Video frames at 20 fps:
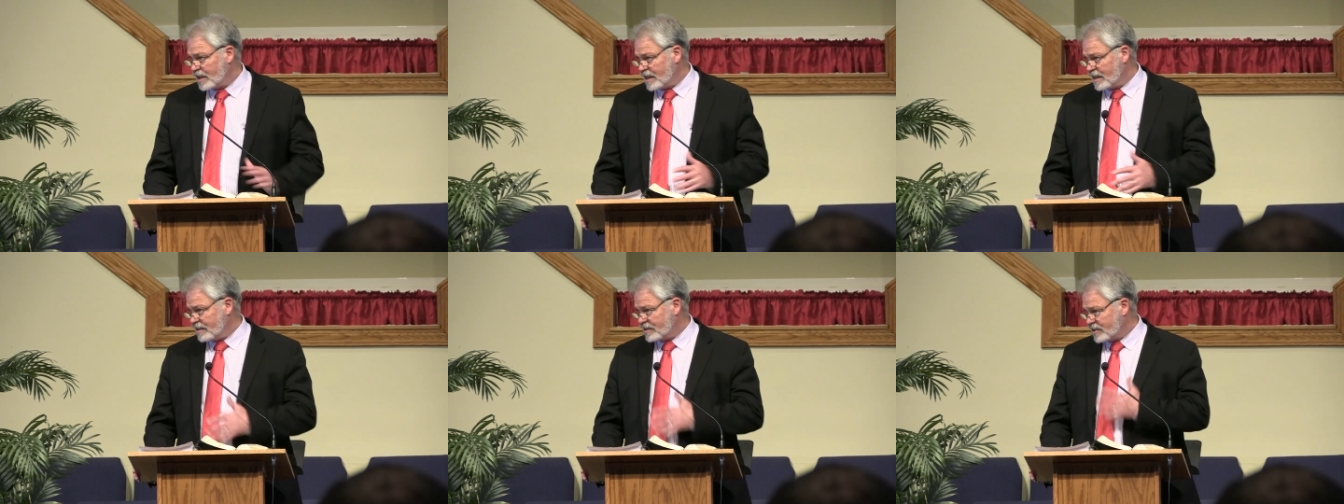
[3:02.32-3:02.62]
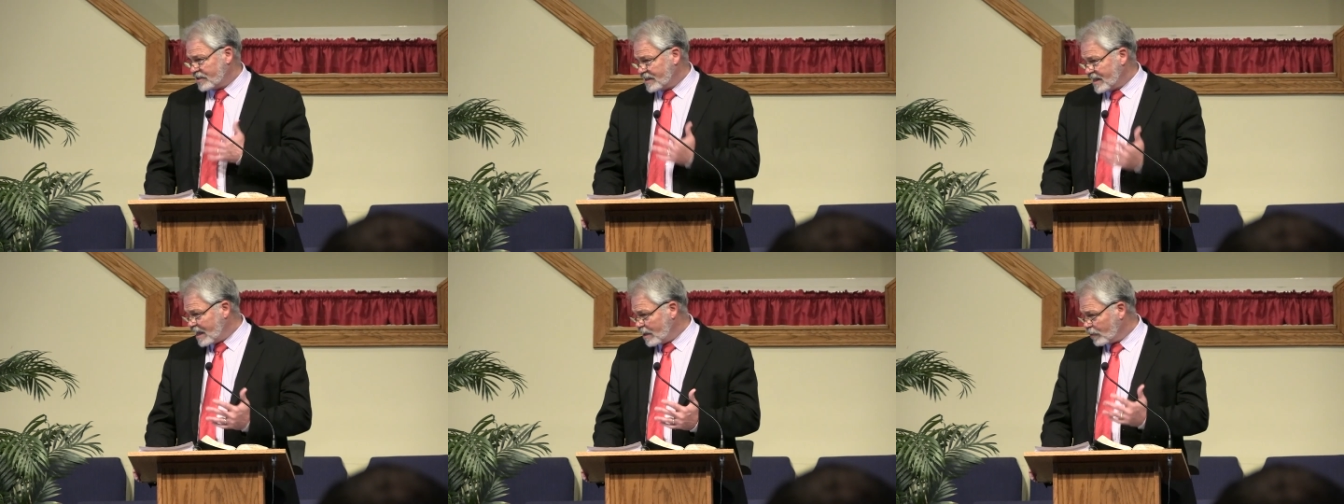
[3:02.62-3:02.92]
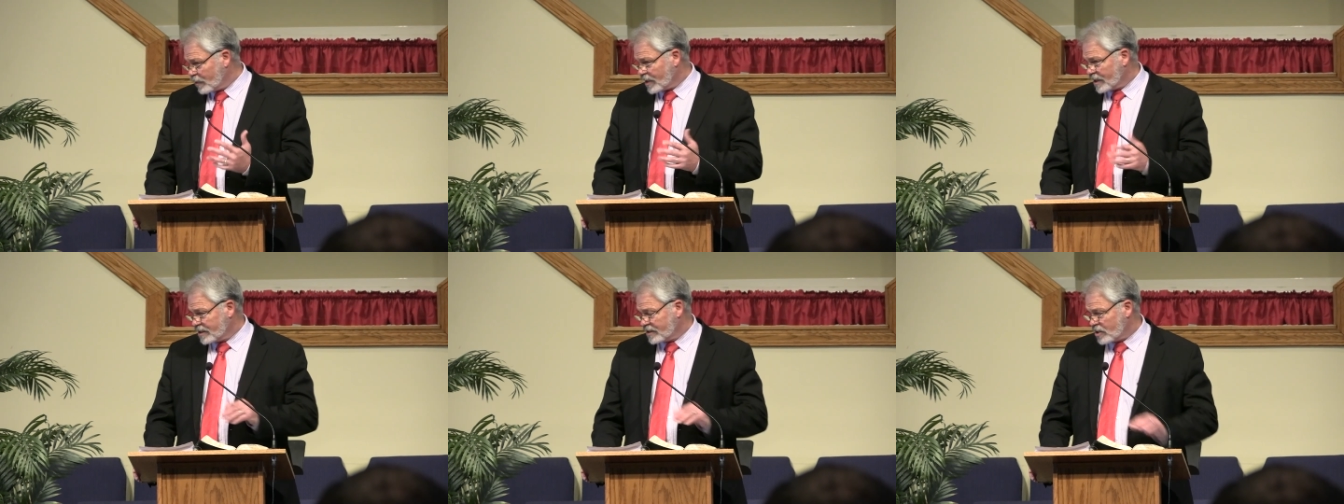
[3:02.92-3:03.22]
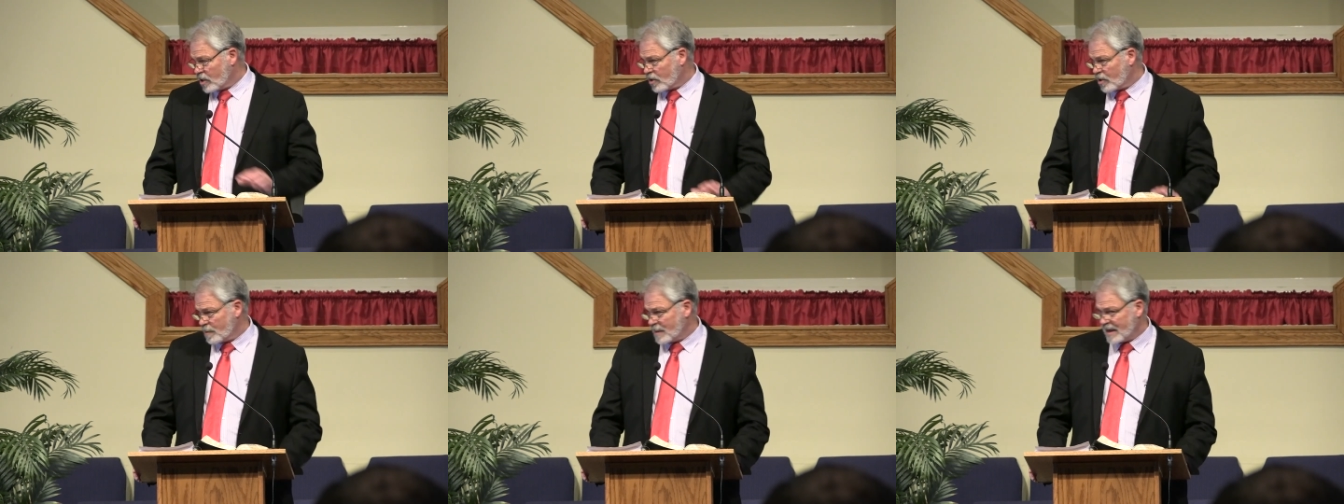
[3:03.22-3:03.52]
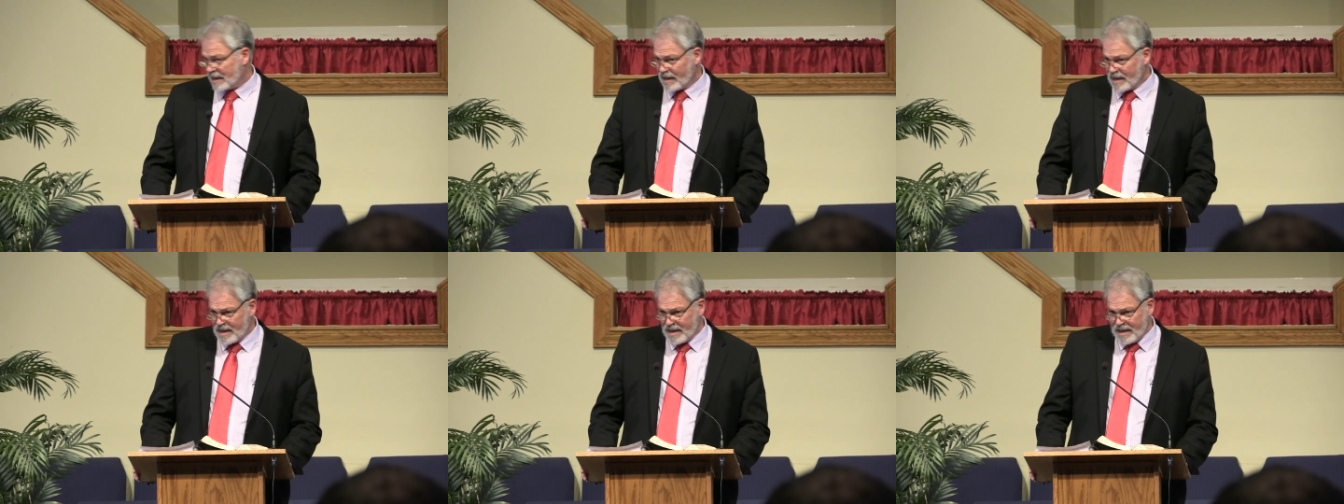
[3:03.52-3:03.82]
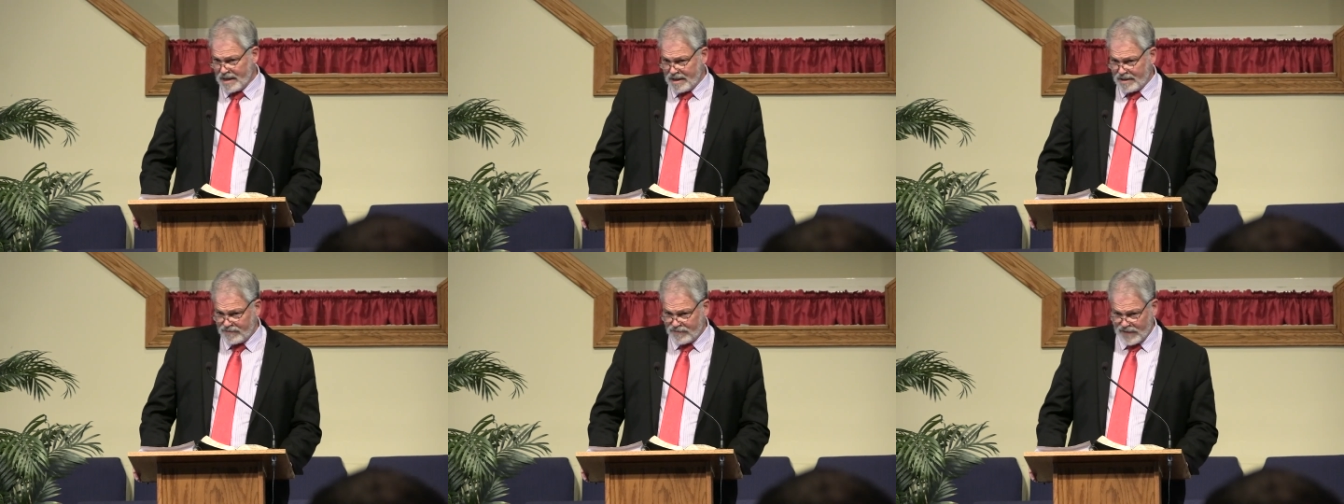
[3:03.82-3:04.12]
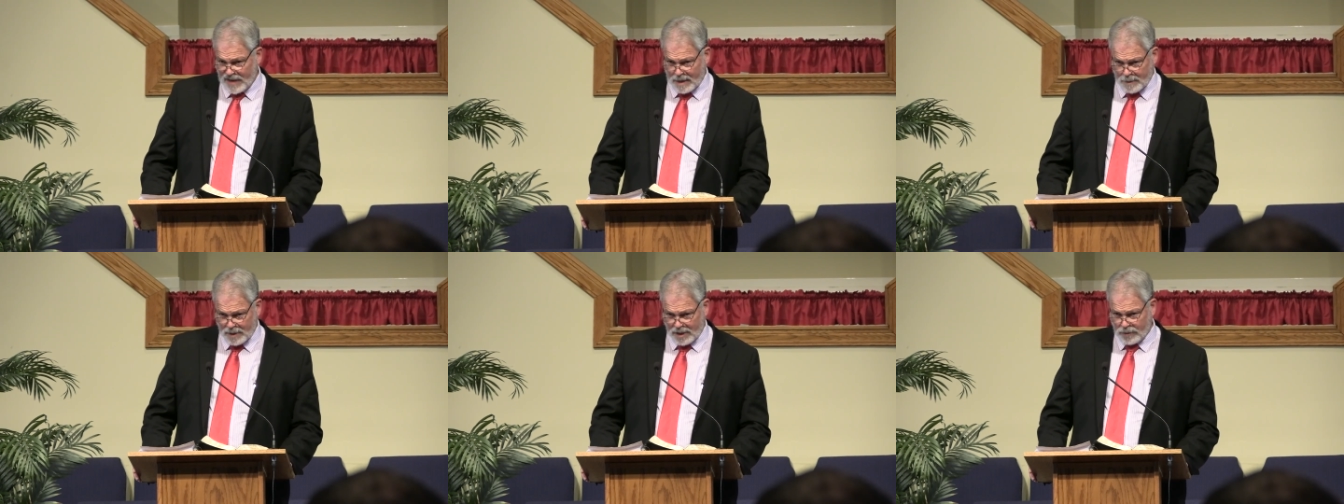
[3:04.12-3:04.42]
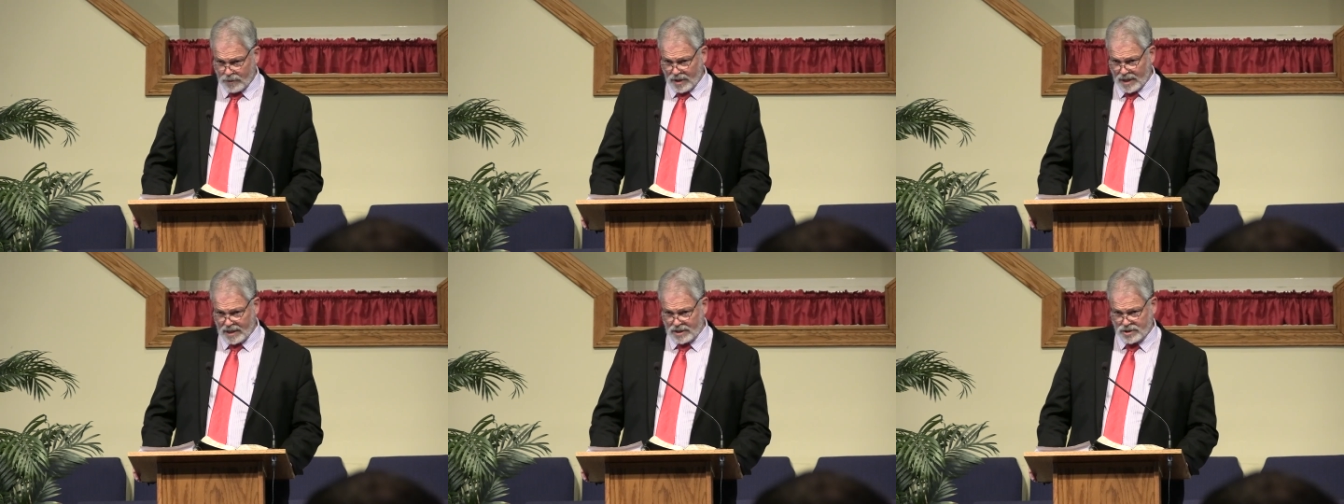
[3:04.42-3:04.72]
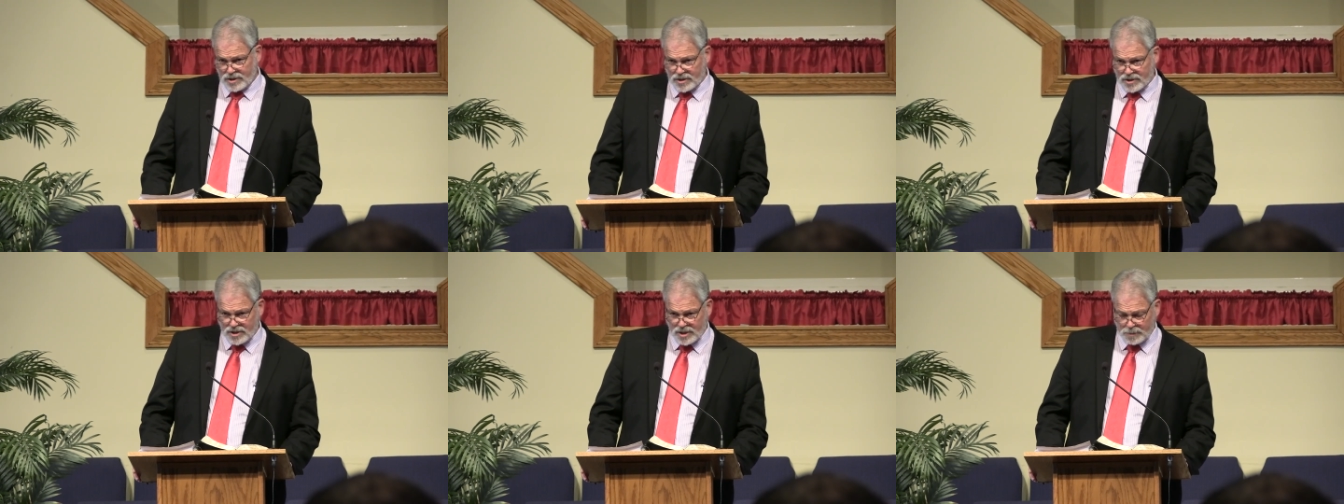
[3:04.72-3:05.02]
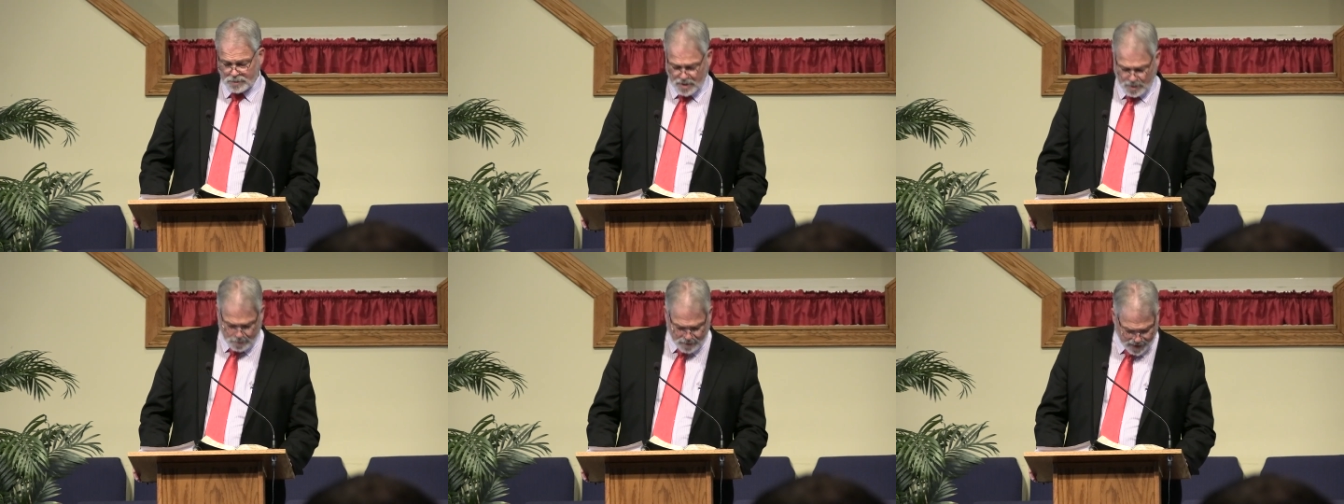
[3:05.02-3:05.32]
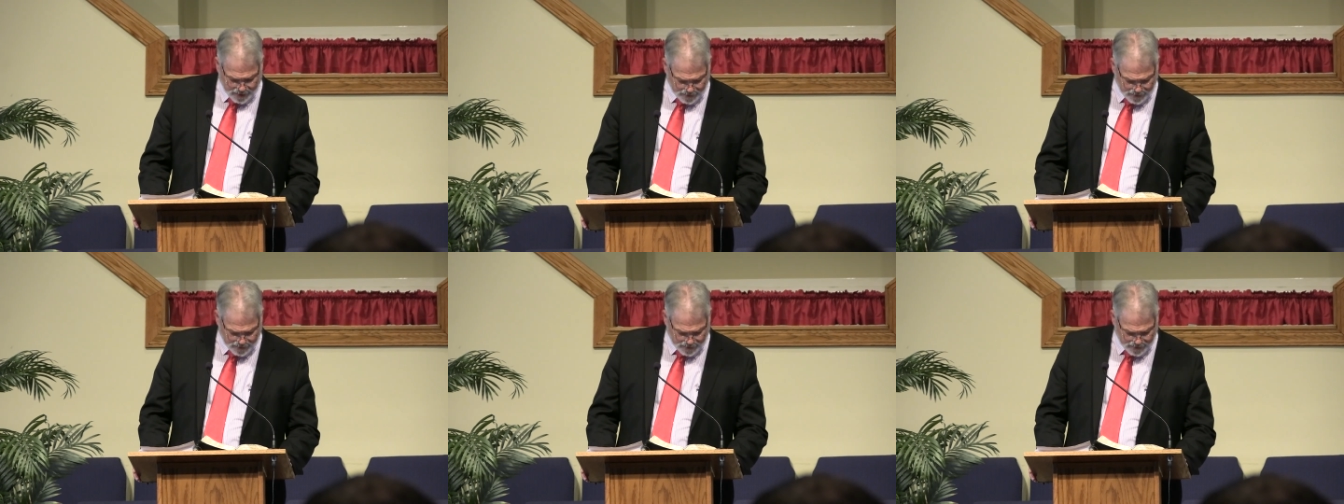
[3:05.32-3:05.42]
And today we're going to talk about family relationships and being